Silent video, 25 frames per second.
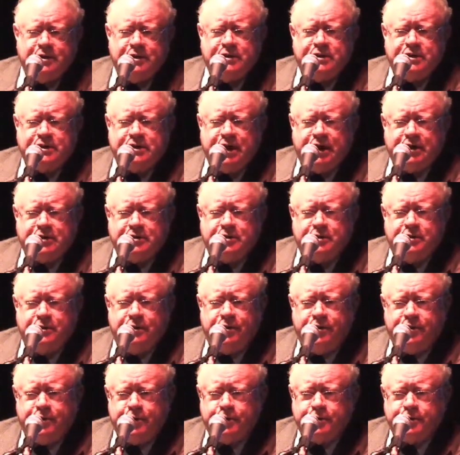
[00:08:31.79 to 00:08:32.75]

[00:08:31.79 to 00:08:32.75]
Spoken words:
it's Section